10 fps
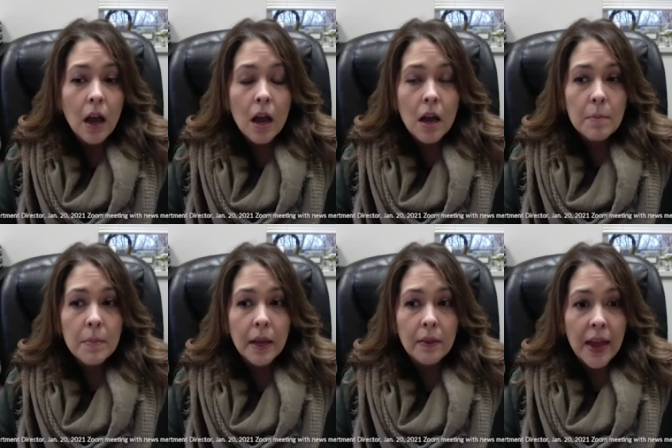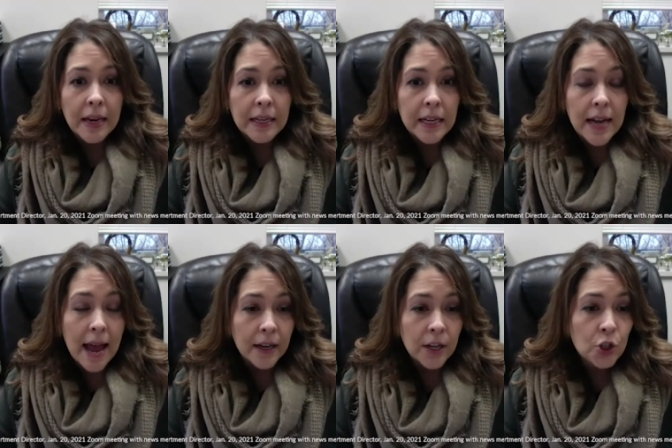Um, they get
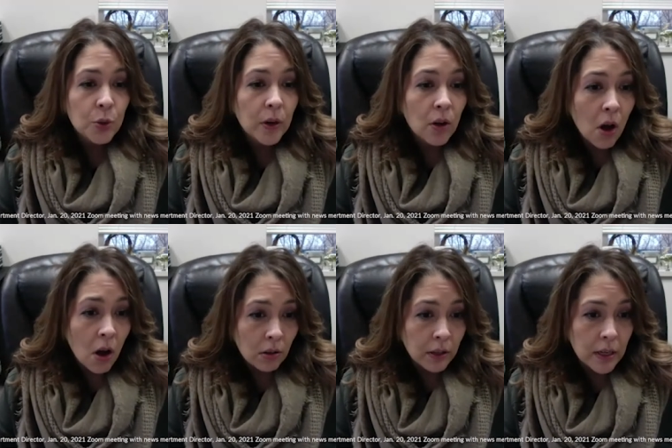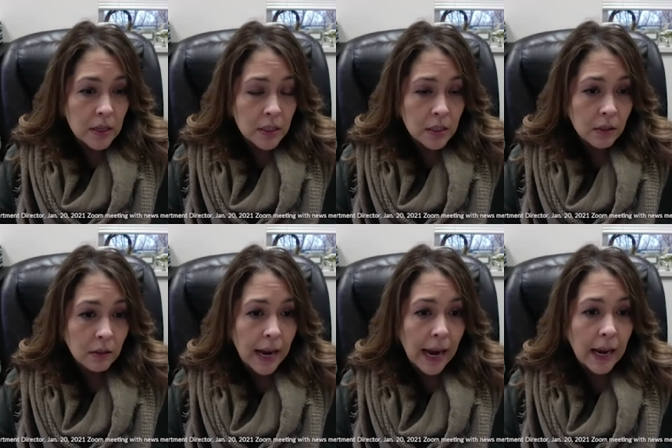added to a call list,
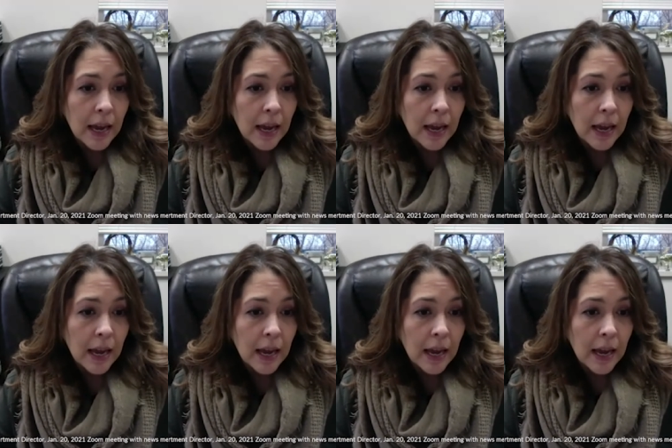okay,